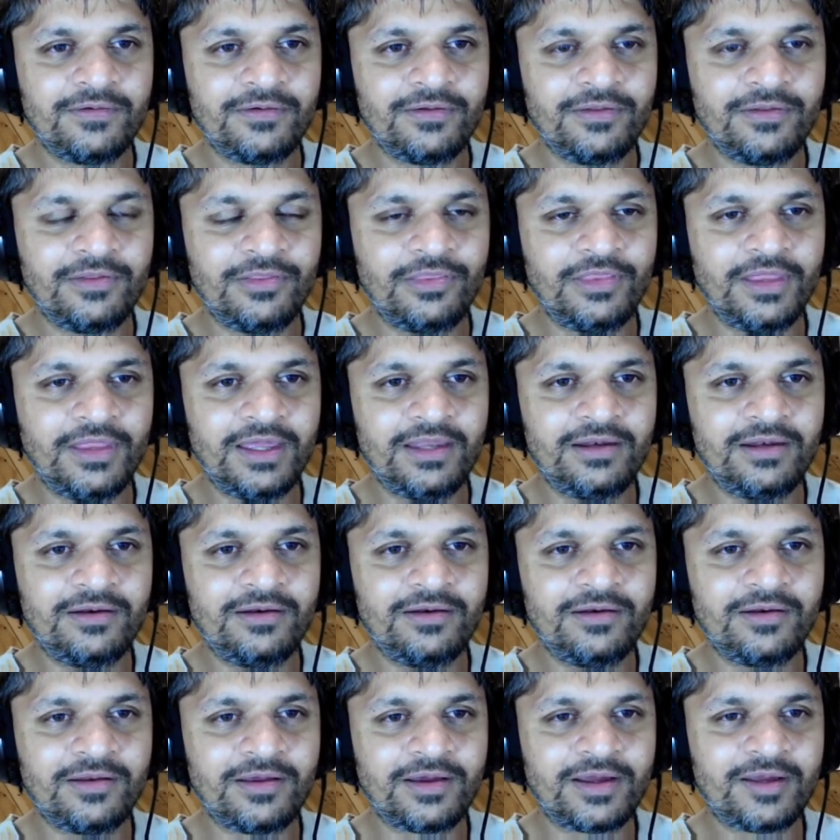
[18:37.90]

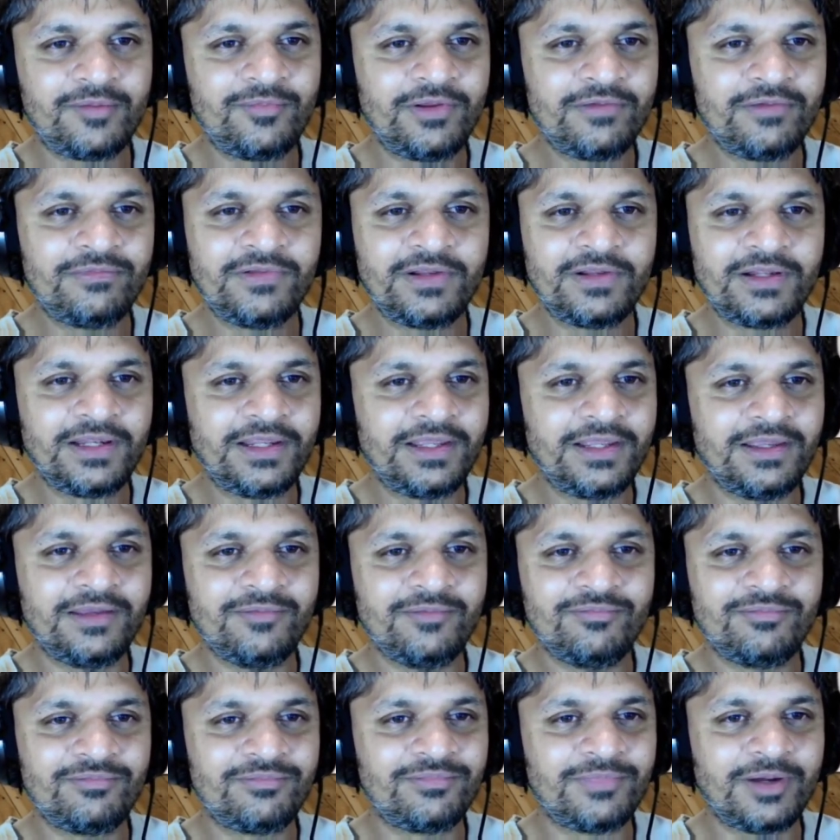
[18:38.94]
then I'm definitely
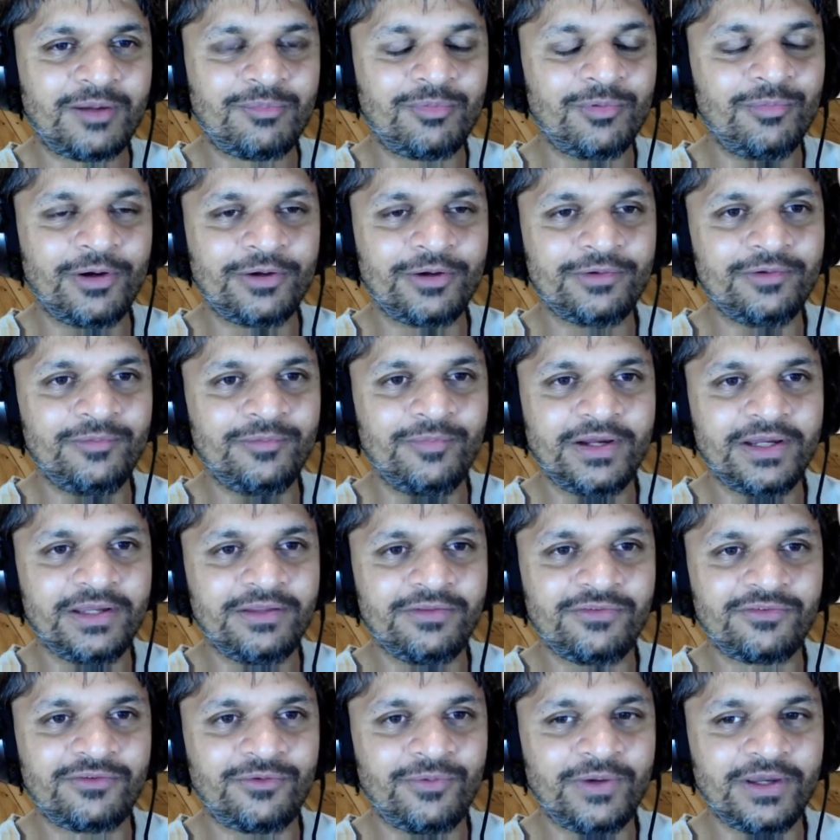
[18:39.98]
upper bounded by n
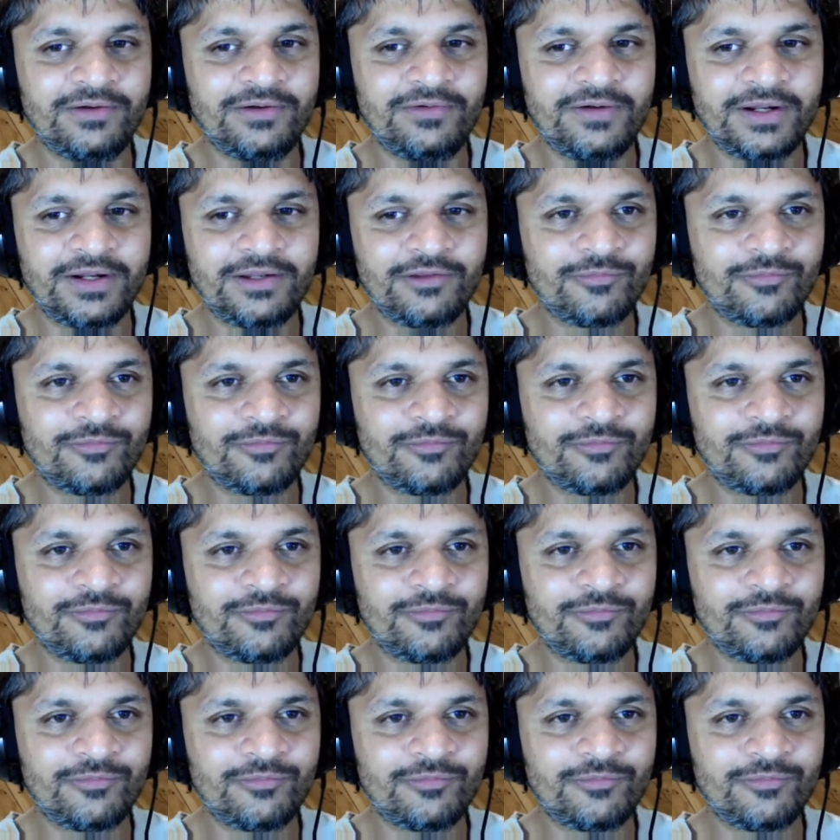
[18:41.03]
squared, right?